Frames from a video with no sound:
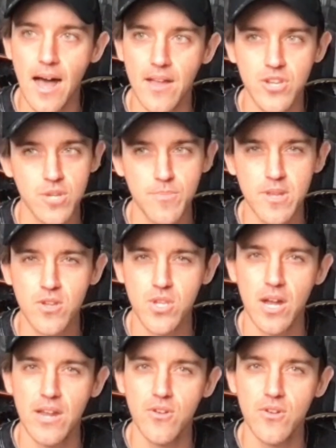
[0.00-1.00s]
just because
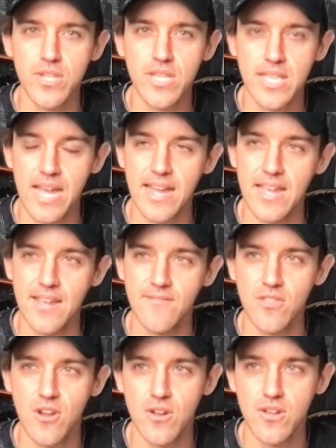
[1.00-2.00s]
I noticed that even
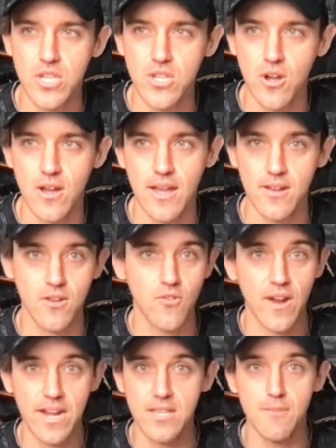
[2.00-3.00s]
though it's not a
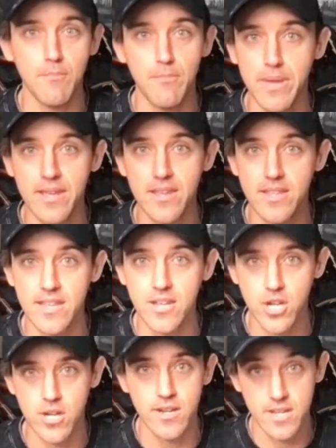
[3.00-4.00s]
crazy big
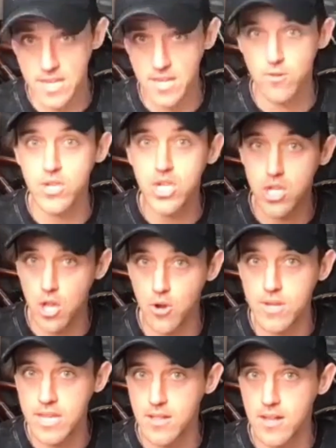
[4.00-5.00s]
addiction, it's still a
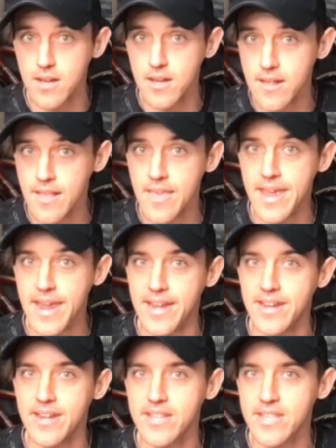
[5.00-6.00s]
slow killer, and
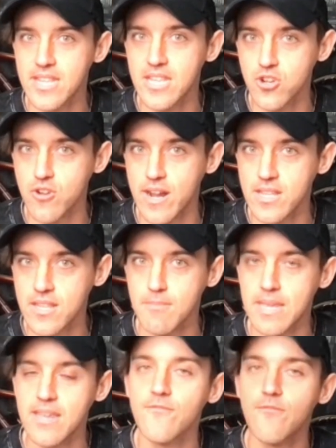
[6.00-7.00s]
it is distracting
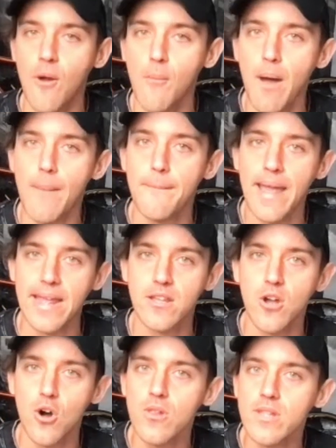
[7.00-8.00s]
me from my main
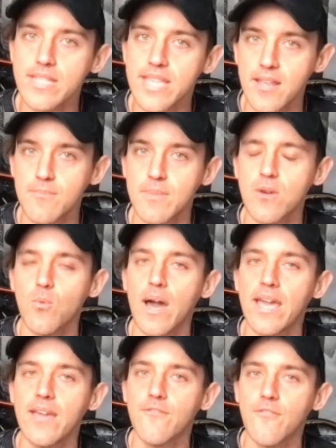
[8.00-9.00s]
goal and taking me
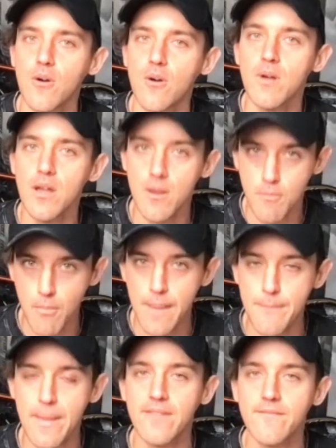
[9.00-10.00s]
away from
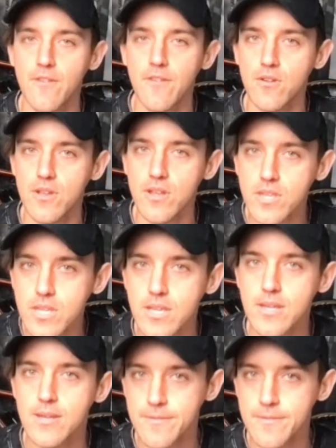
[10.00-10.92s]
my main focus.